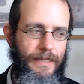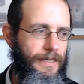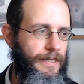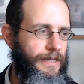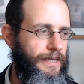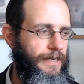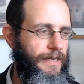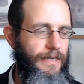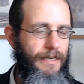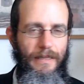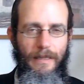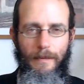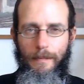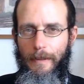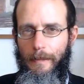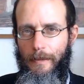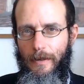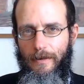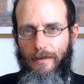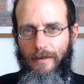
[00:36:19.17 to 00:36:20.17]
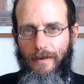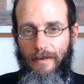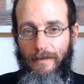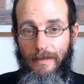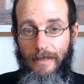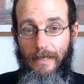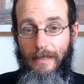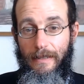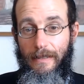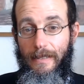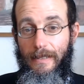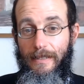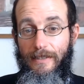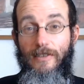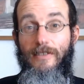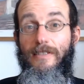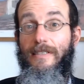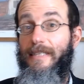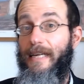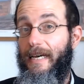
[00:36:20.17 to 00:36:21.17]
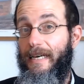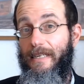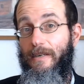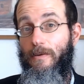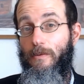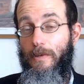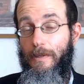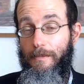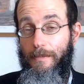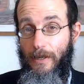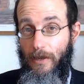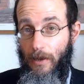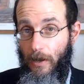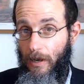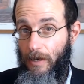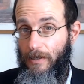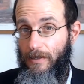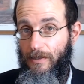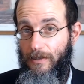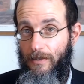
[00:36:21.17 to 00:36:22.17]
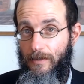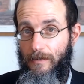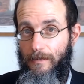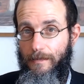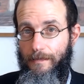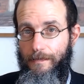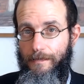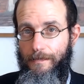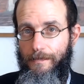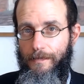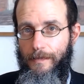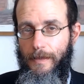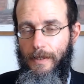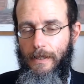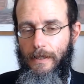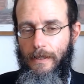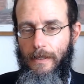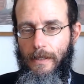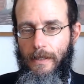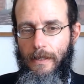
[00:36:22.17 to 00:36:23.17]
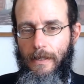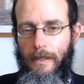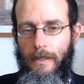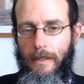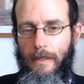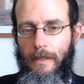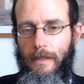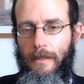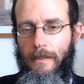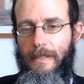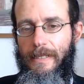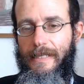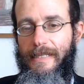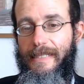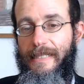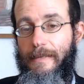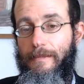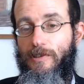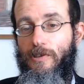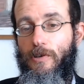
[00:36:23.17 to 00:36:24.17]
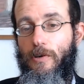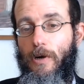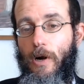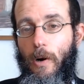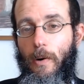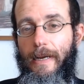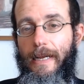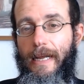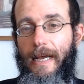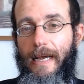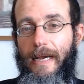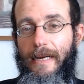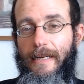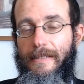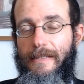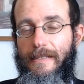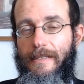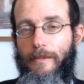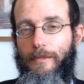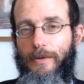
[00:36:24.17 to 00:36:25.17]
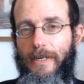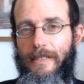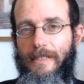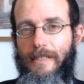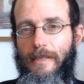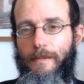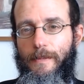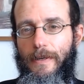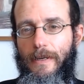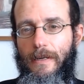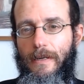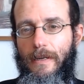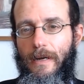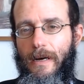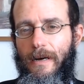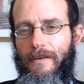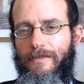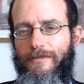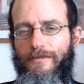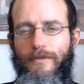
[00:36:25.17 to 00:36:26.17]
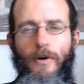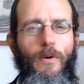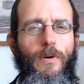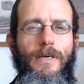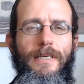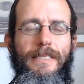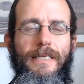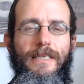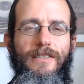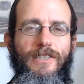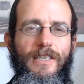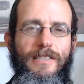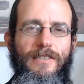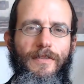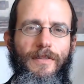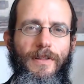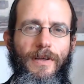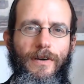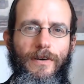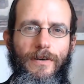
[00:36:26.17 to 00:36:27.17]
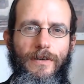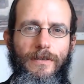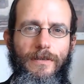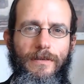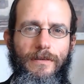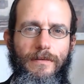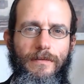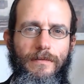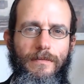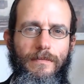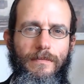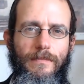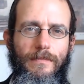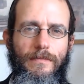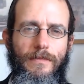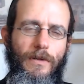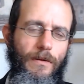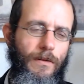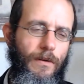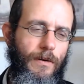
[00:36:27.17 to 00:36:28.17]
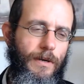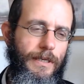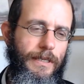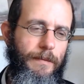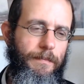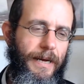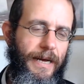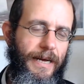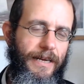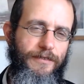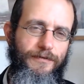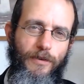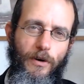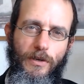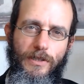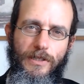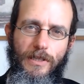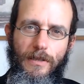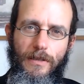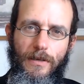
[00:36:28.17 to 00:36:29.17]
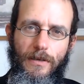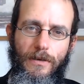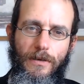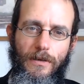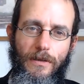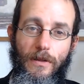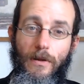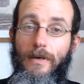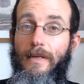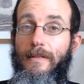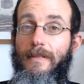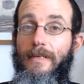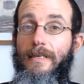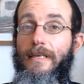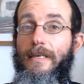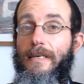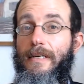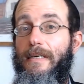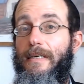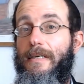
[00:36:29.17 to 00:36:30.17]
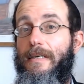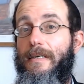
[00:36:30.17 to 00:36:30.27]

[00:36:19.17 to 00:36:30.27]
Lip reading: in the people, in the society we belong to. This seems to go against the principle of focusing just on the good. Don't look at the bad, focus on the good. Look at the